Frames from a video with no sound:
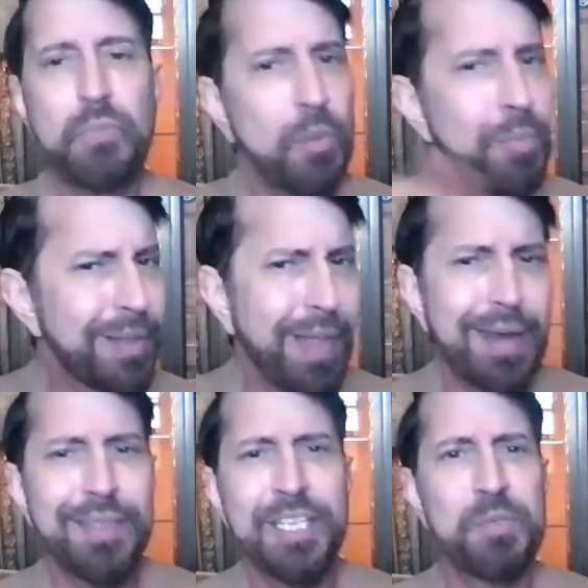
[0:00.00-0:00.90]
But a lot
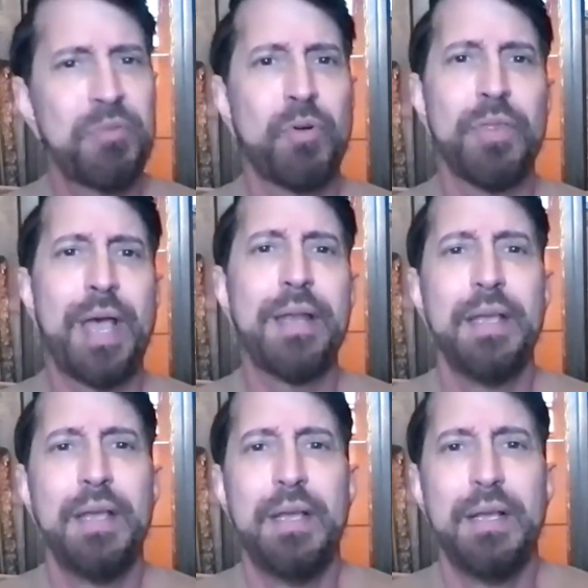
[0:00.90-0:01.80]
of things before that
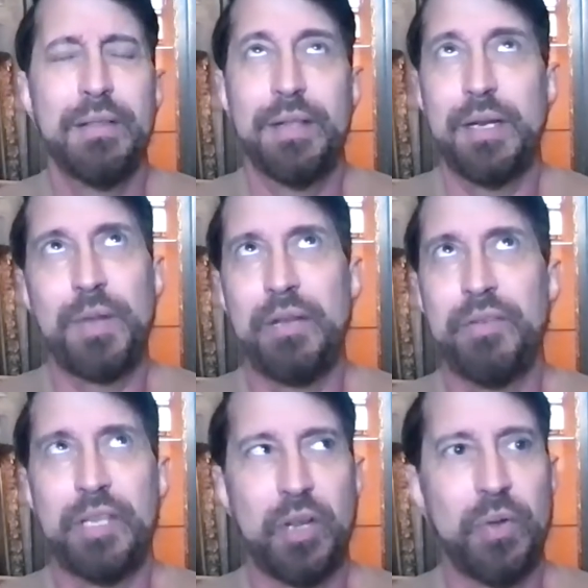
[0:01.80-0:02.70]
that I'm not even
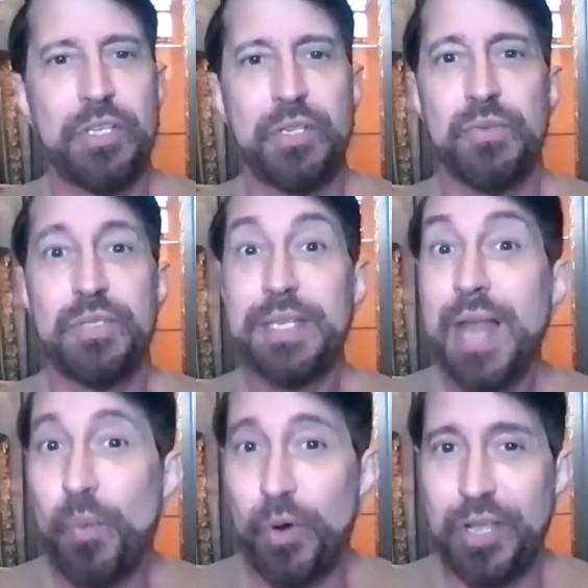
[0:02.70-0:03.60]
going to go into did
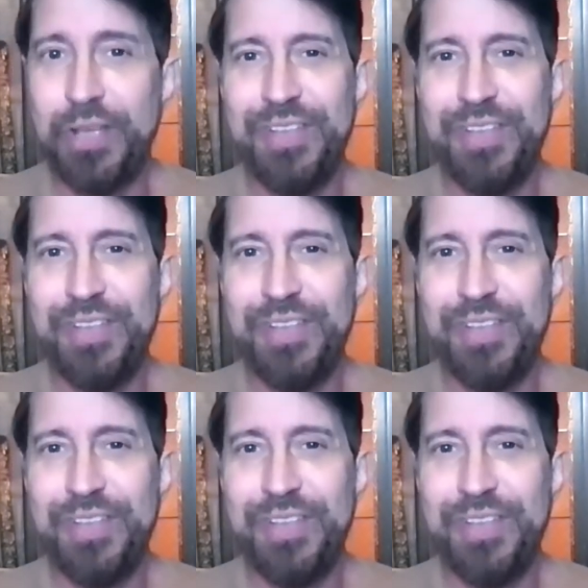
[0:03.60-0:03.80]
not work.